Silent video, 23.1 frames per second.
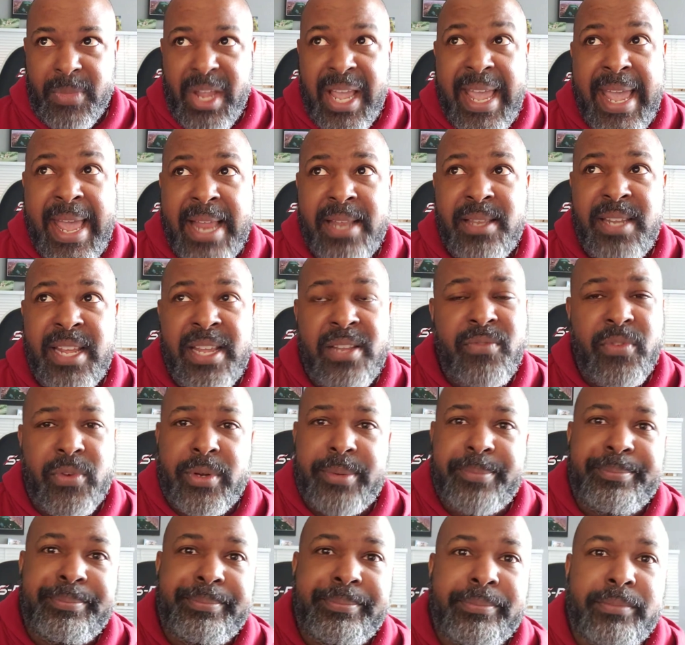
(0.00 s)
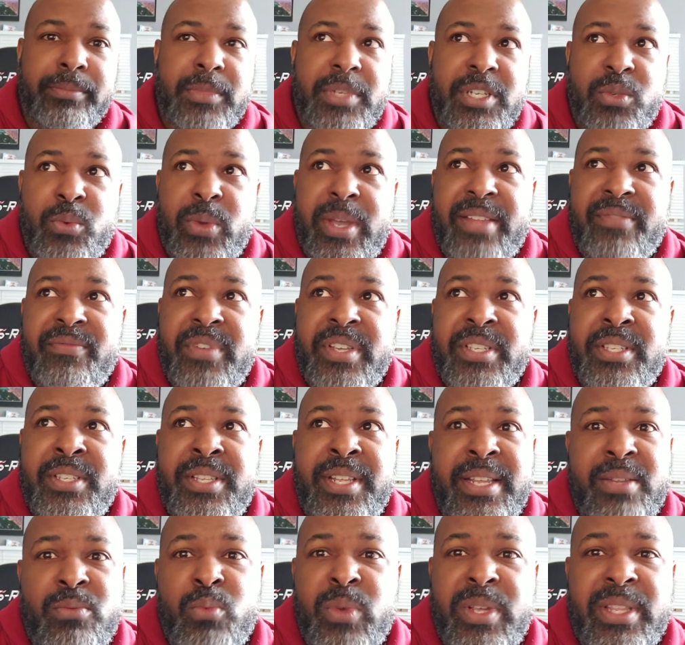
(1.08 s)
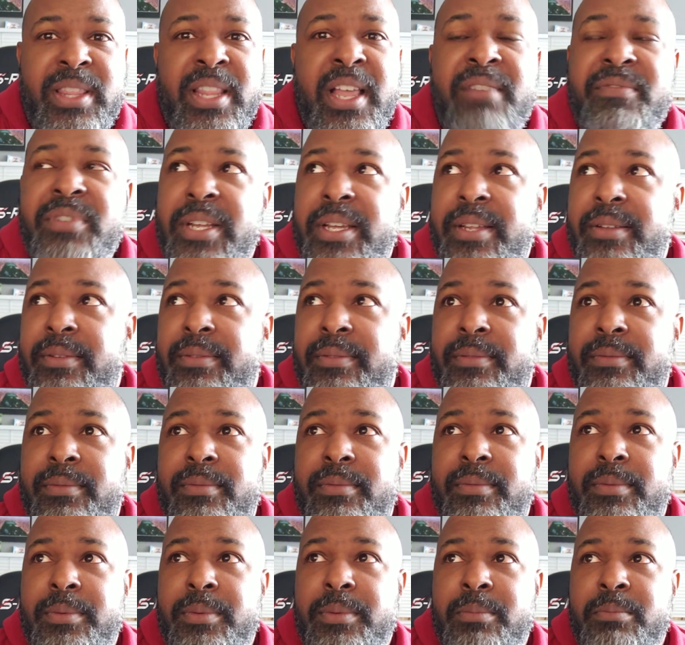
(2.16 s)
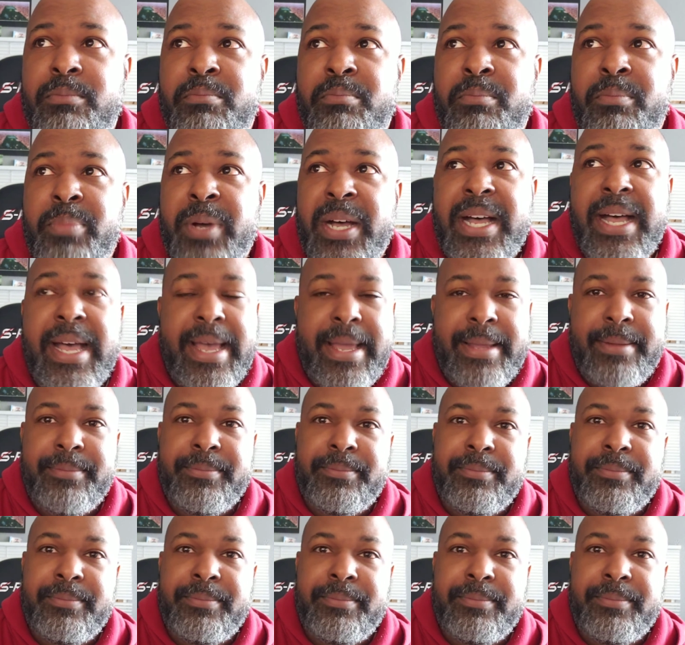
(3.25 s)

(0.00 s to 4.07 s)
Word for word: And Denver, because we had visited and we loved it. But